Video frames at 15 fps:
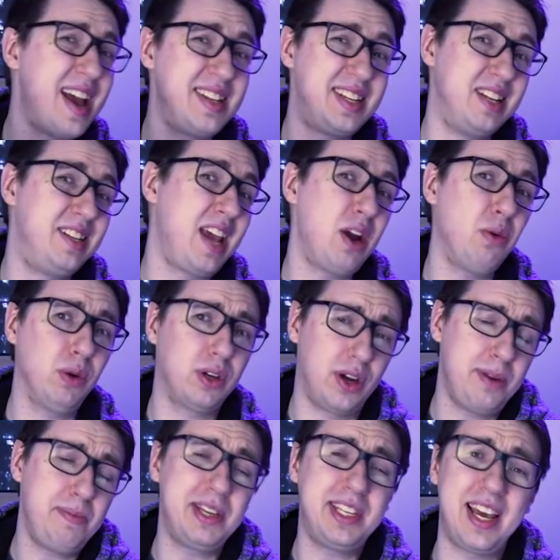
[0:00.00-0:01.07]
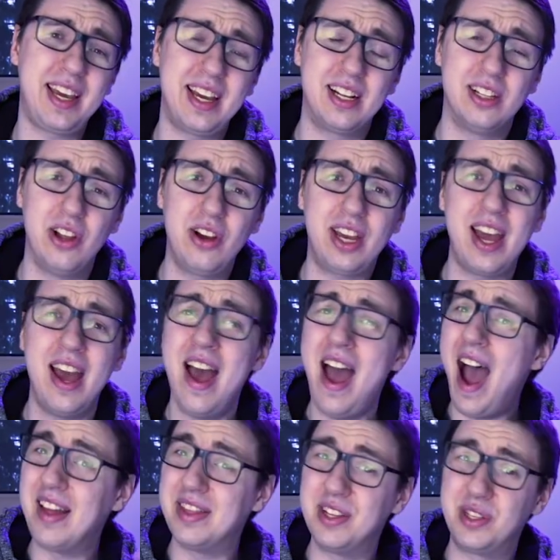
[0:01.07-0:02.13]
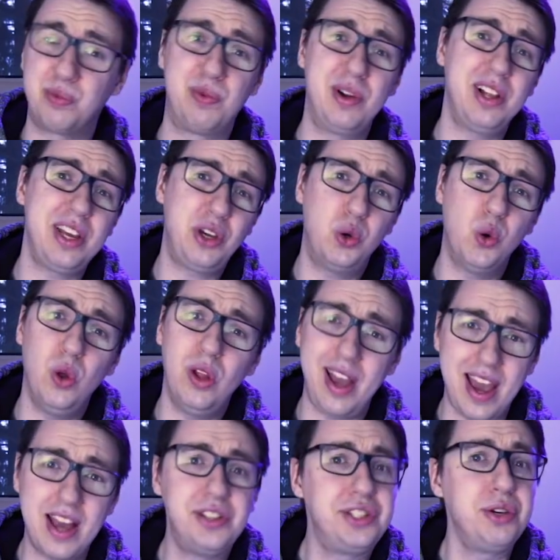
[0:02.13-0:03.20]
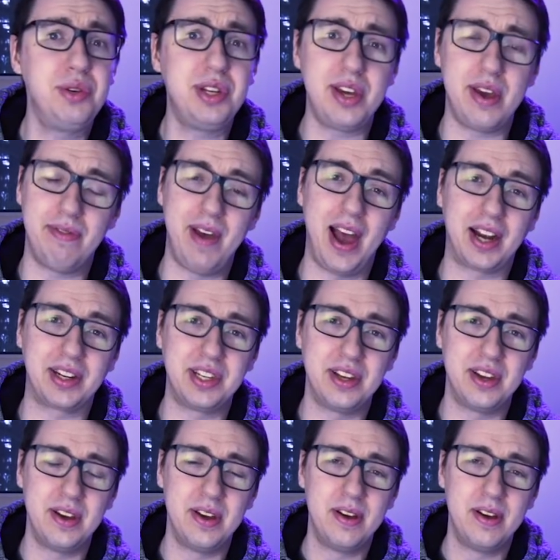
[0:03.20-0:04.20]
and today we're going to be taking a look at this really cool HUD effect.